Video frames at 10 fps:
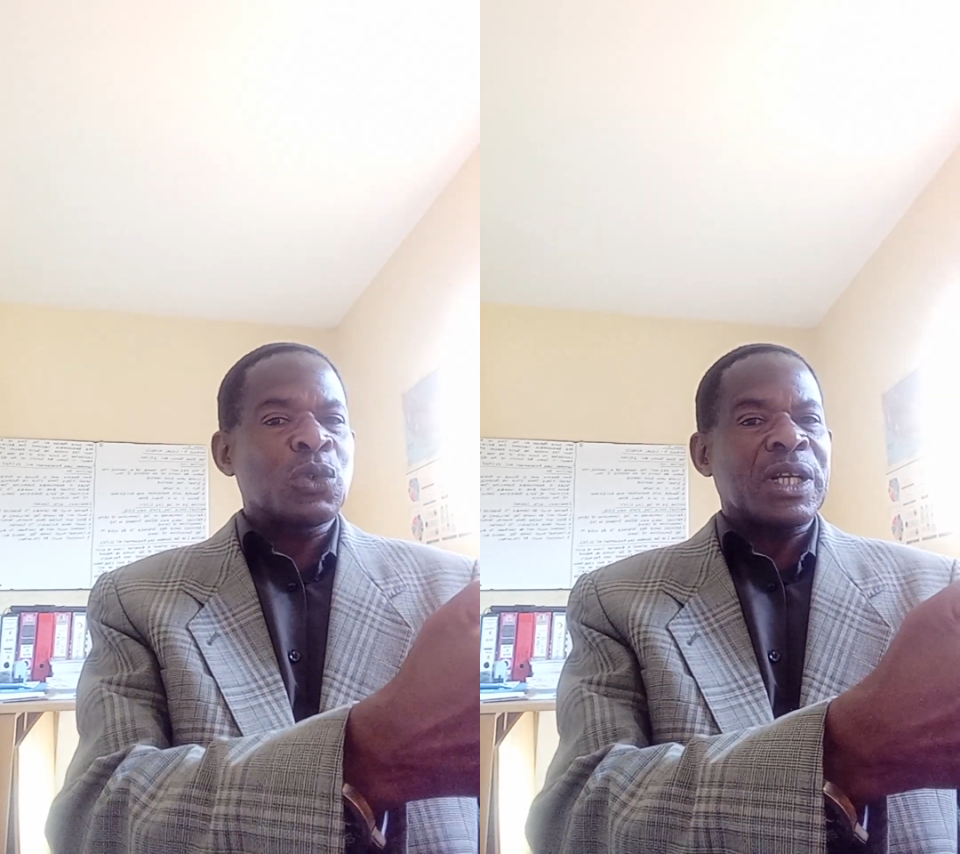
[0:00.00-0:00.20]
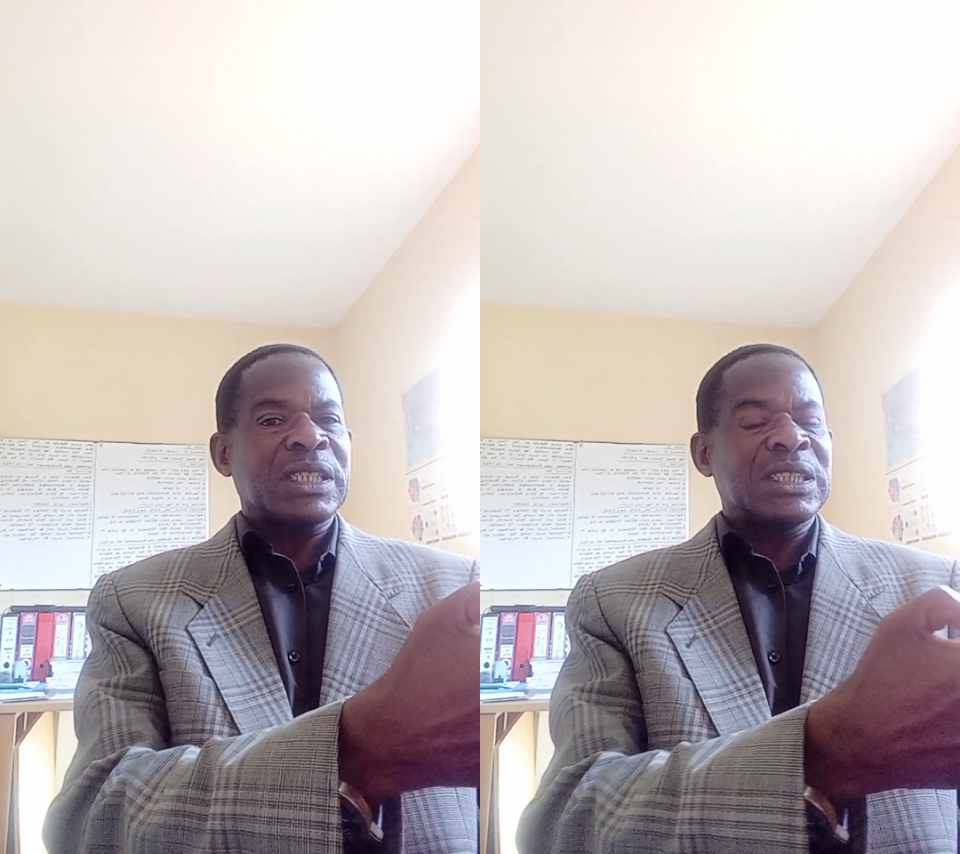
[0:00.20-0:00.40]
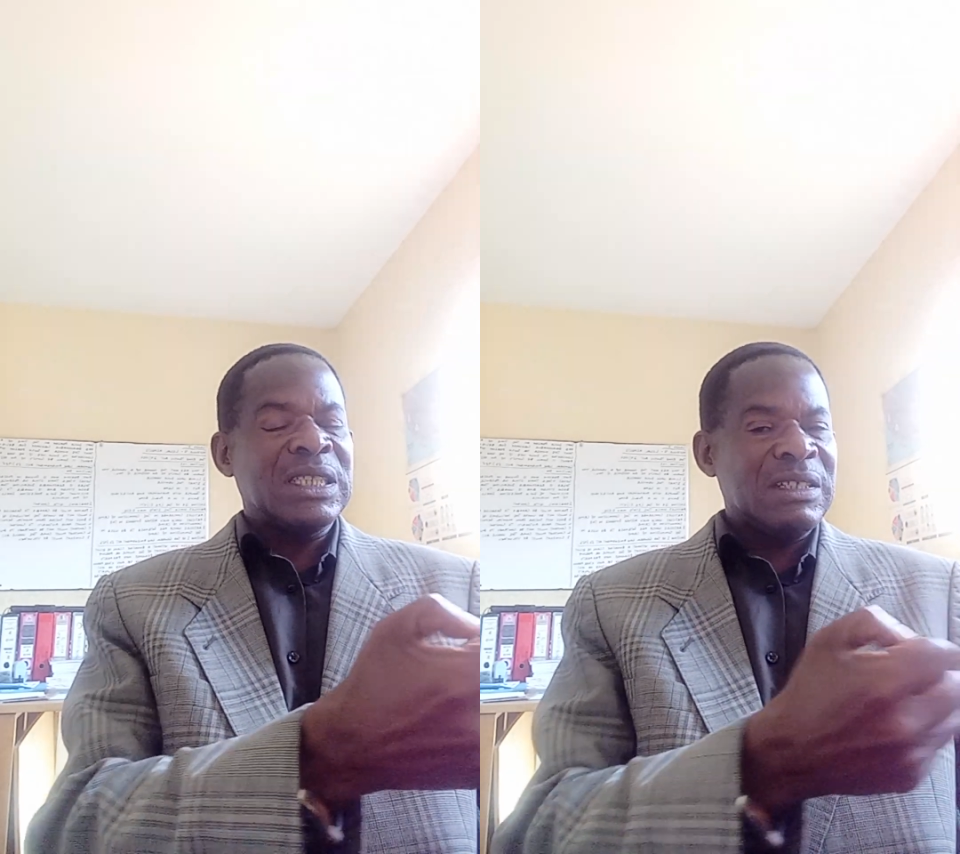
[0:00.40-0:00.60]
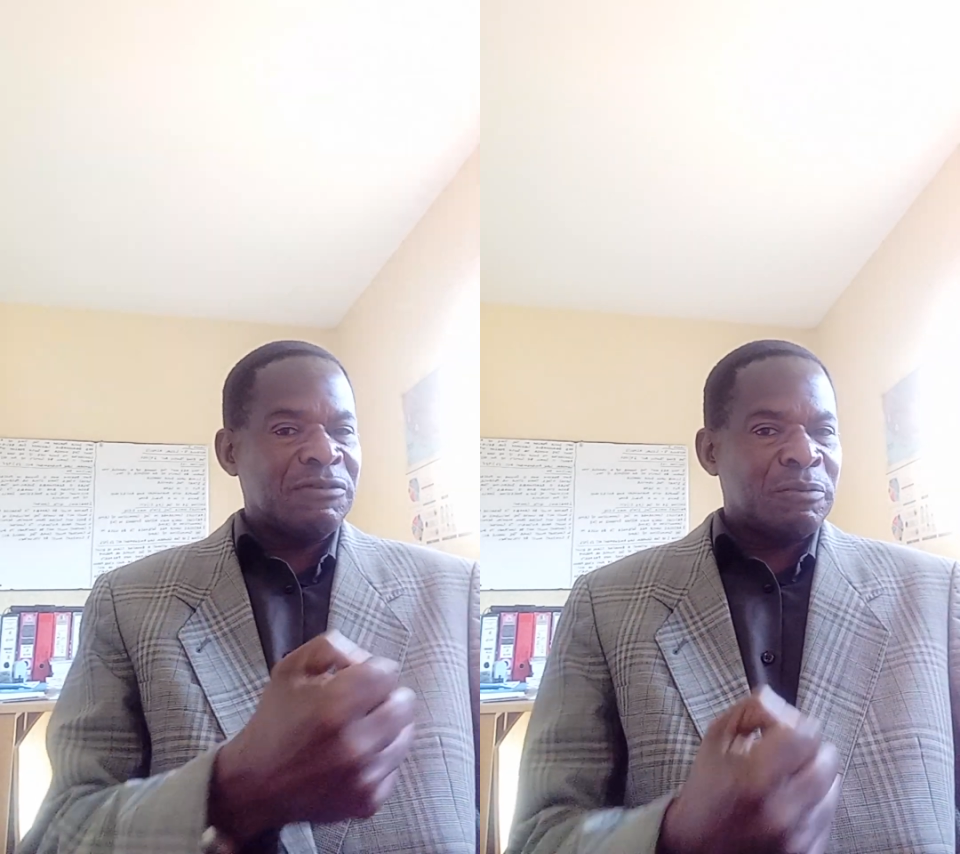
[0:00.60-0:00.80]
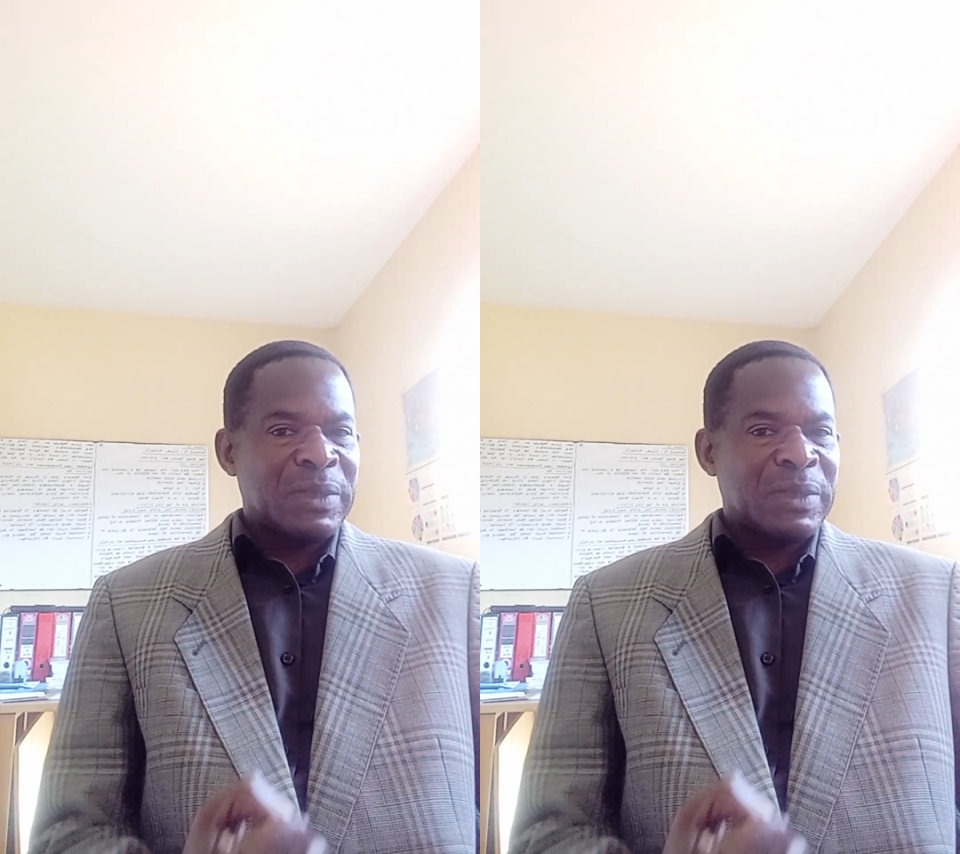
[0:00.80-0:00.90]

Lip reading: receive